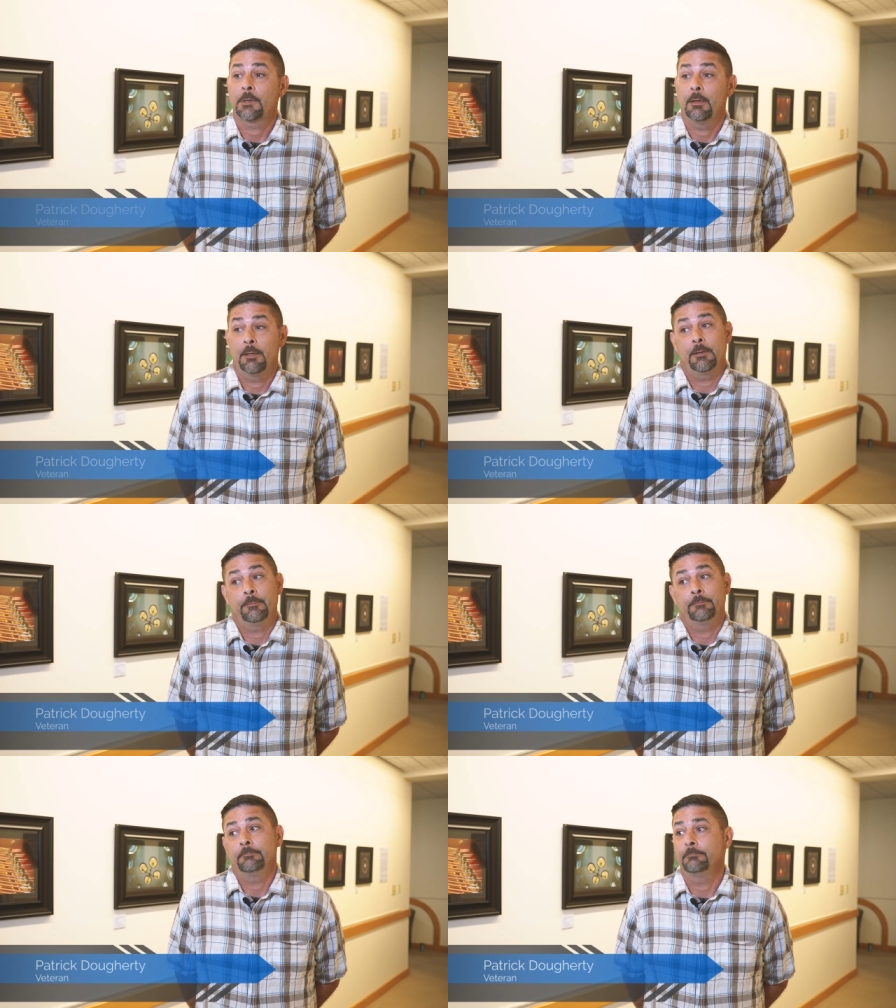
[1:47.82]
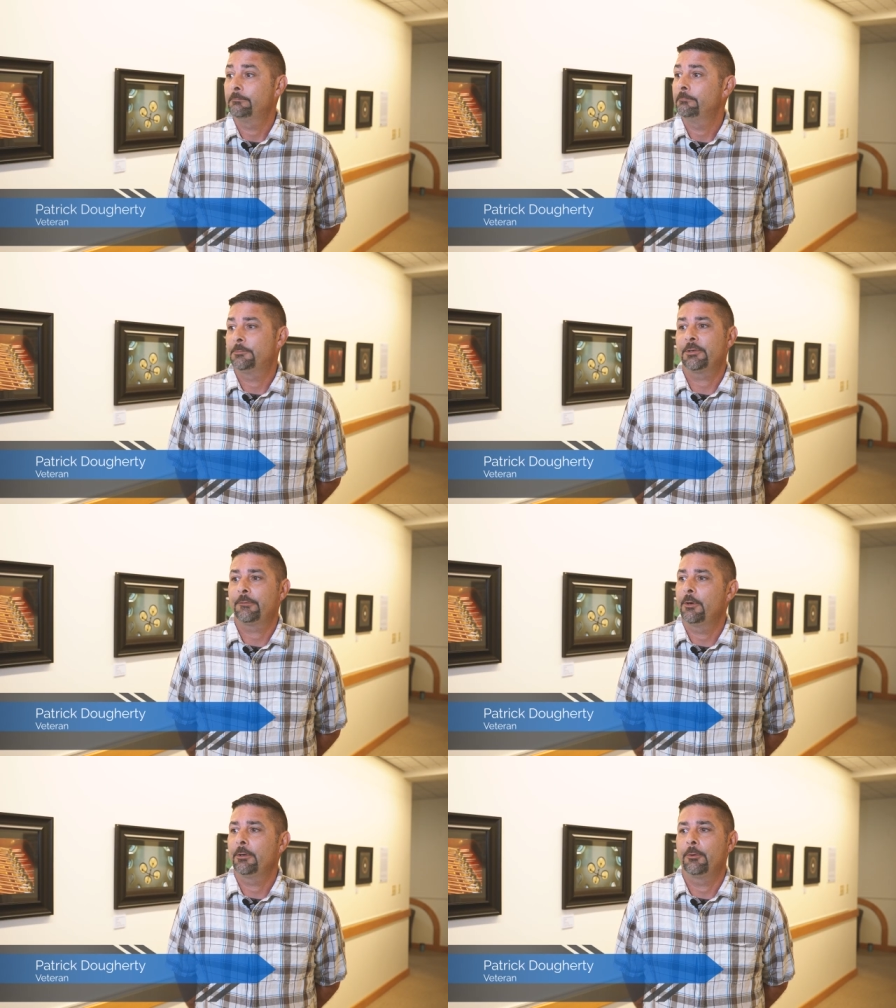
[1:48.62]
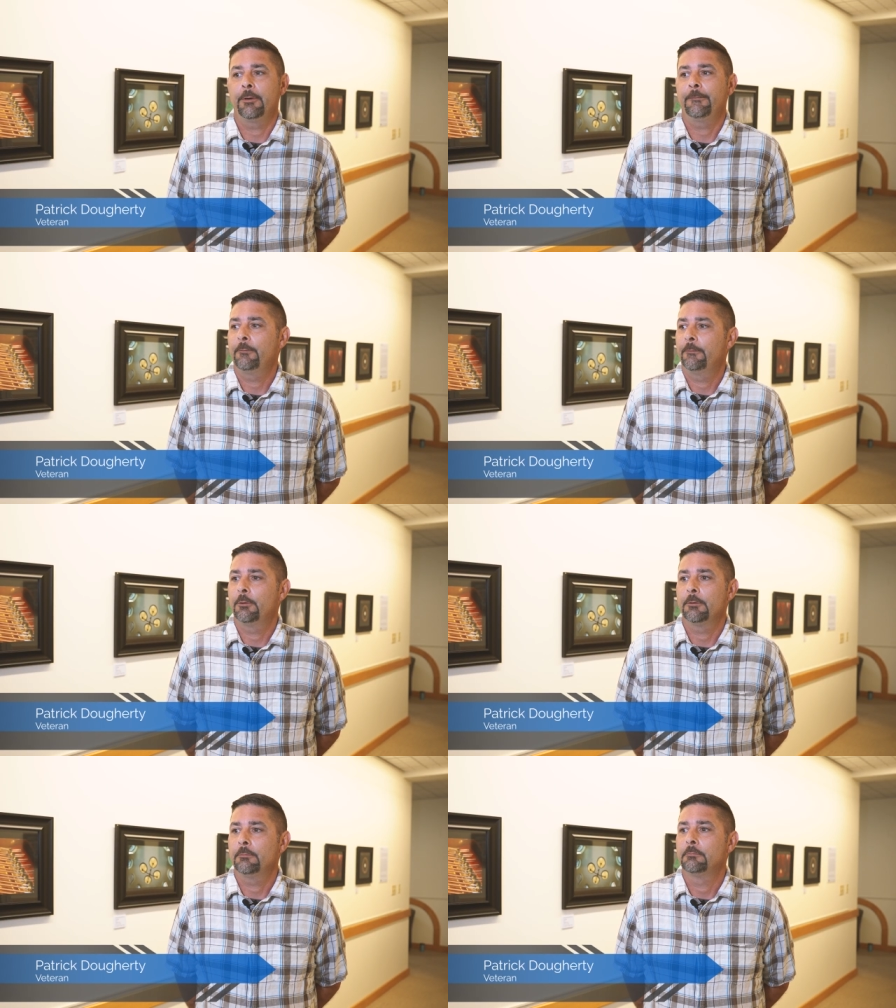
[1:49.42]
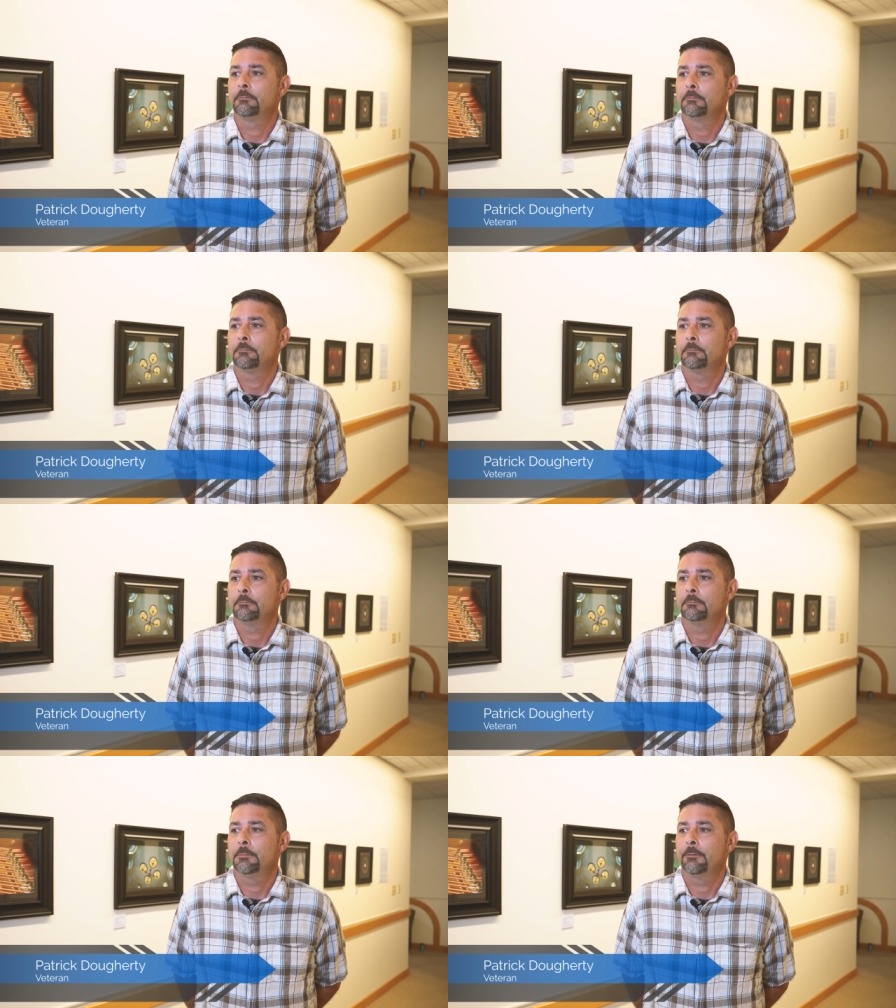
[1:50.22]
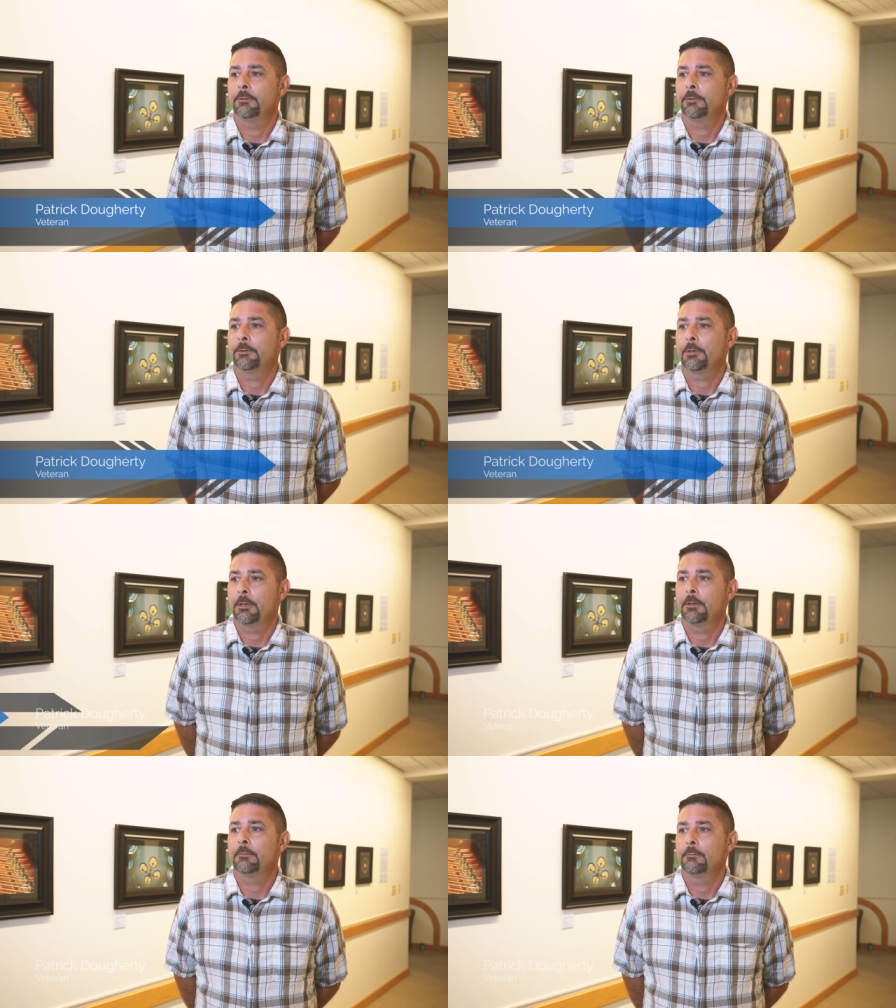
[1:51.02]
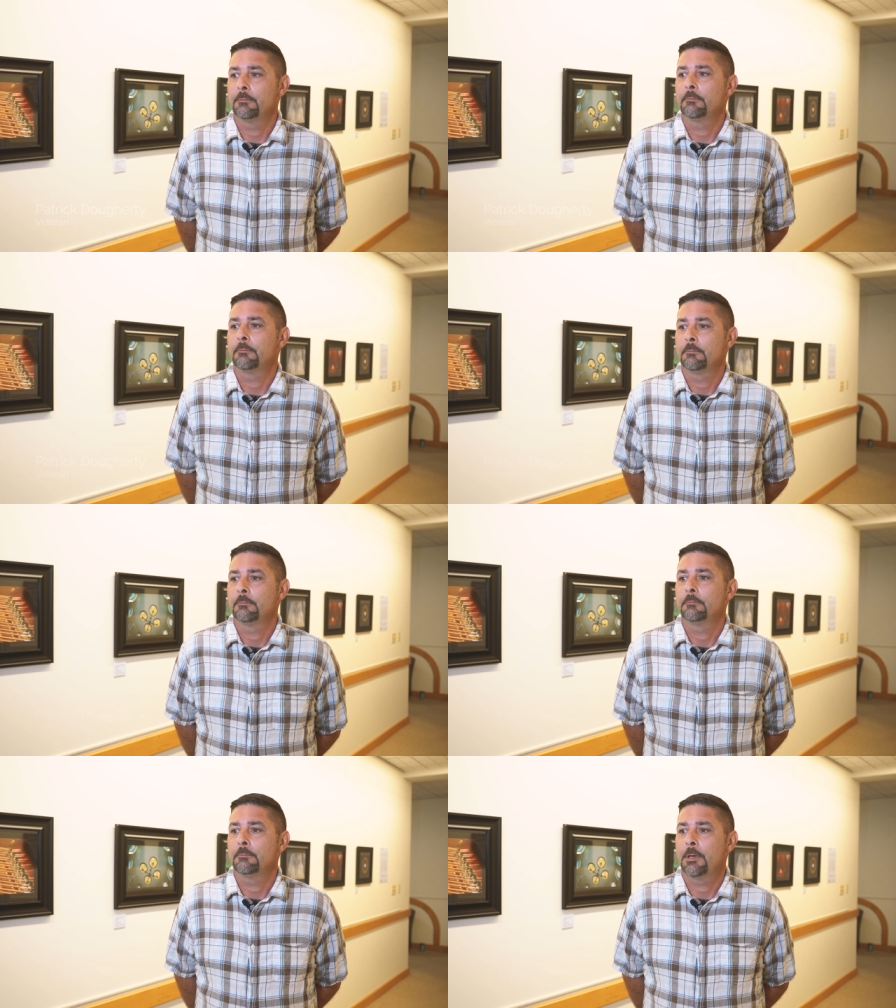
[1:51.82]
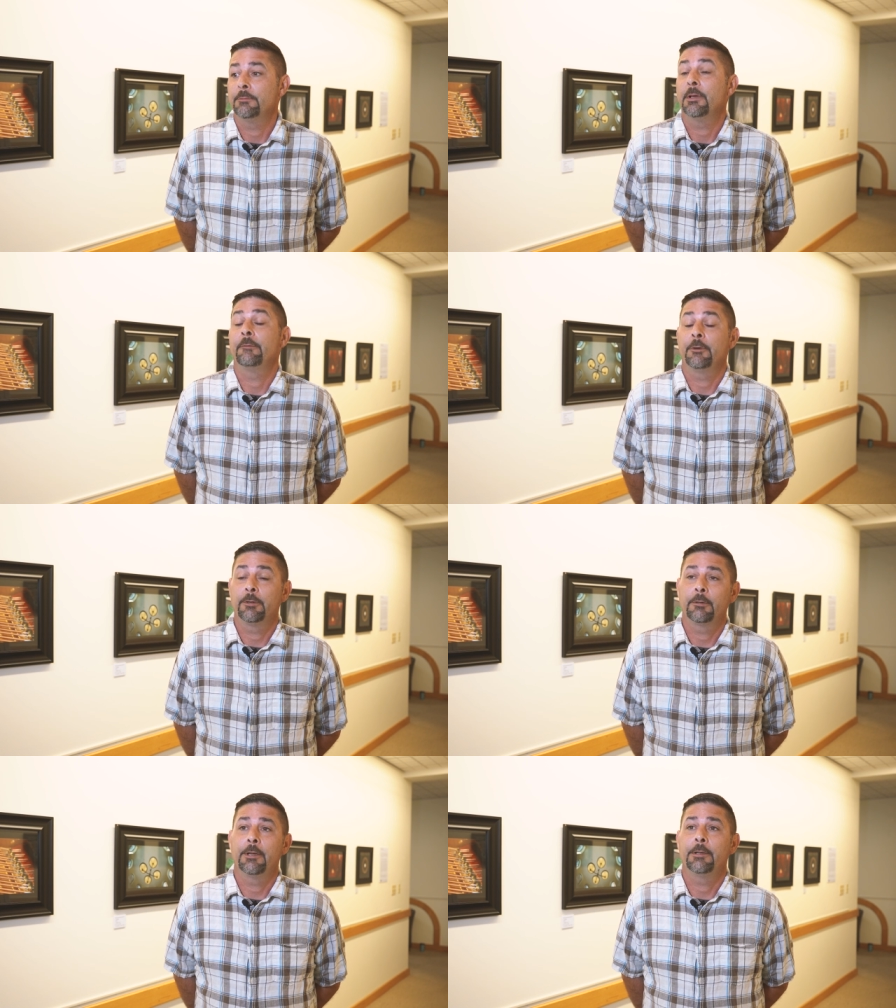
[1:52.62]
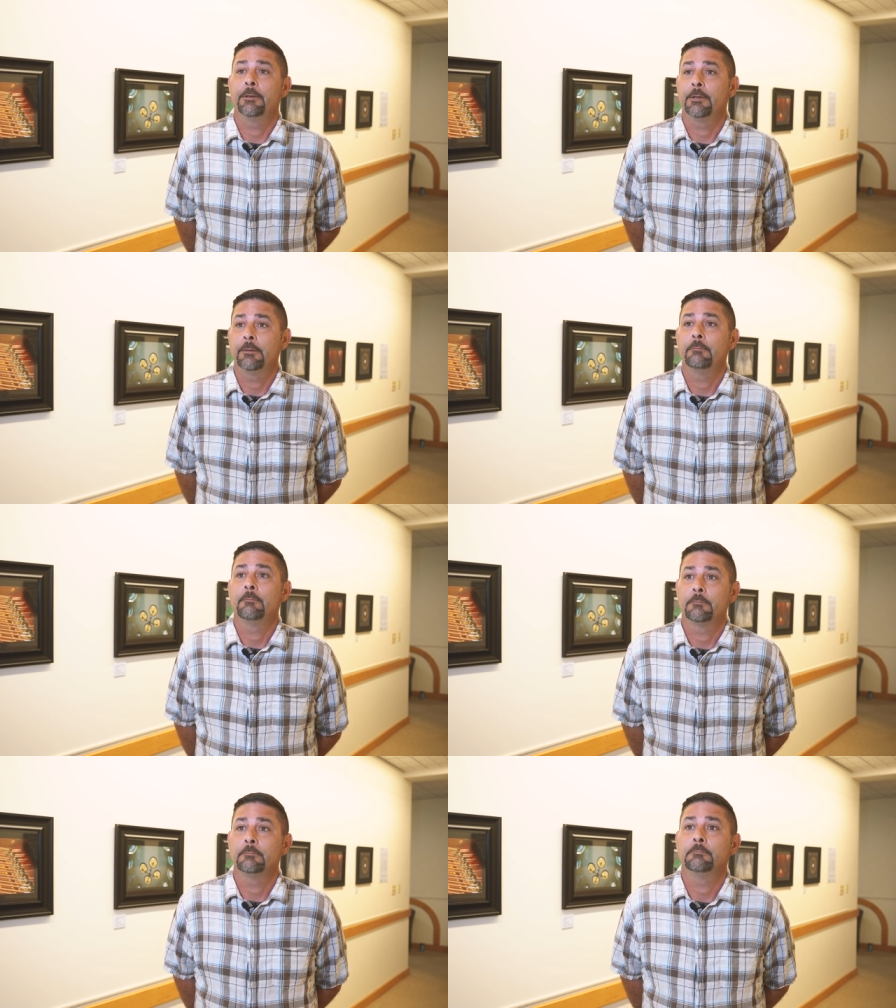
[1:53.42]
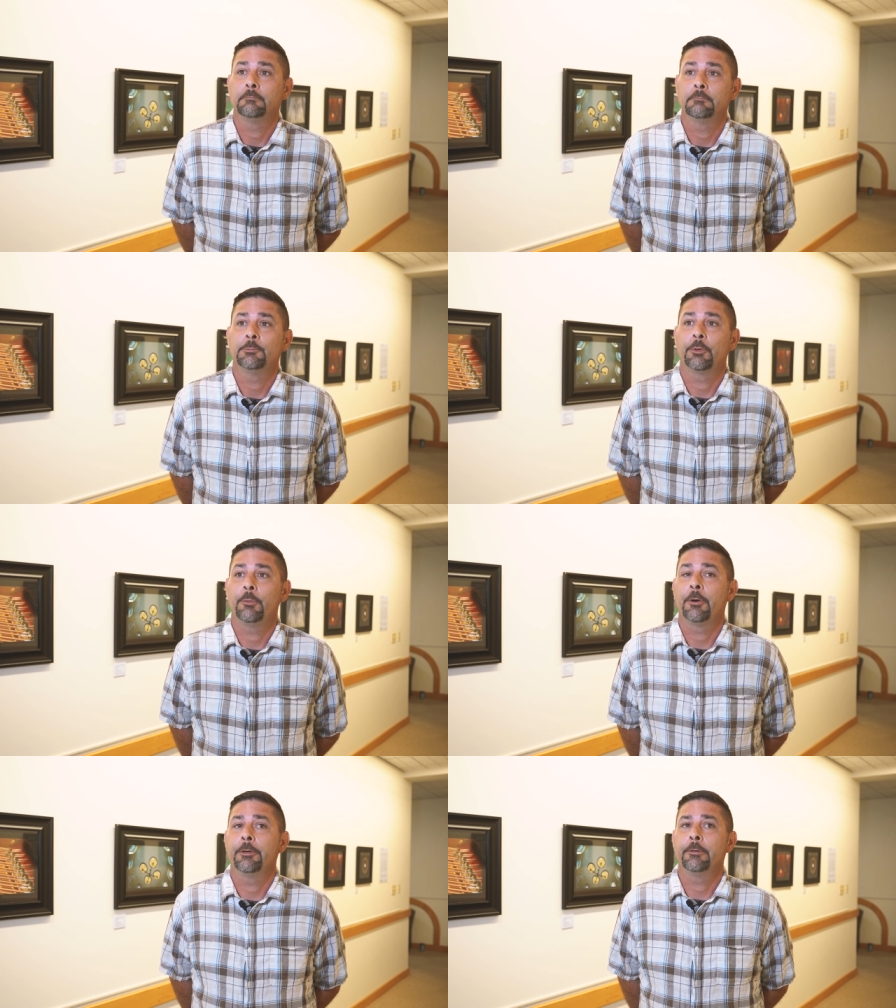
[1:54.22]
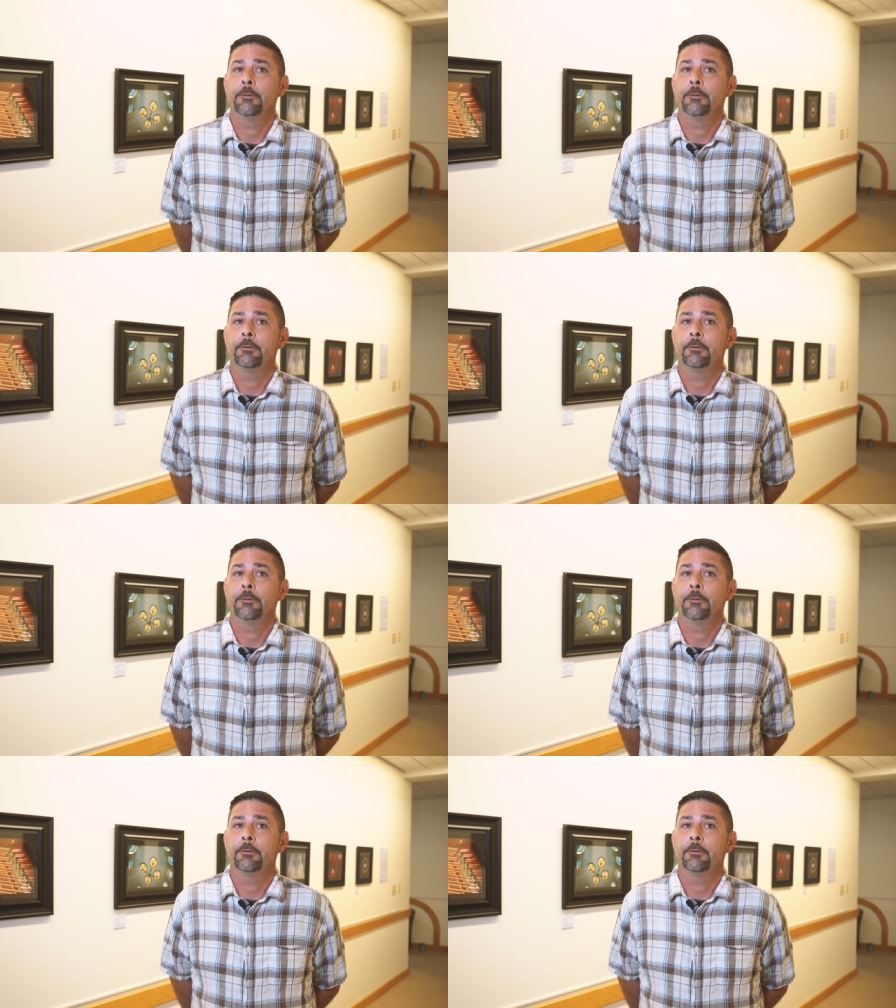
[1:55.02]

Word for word: Um, just very grateful for it. It was, uh, I'm, I'm very glad that I took part in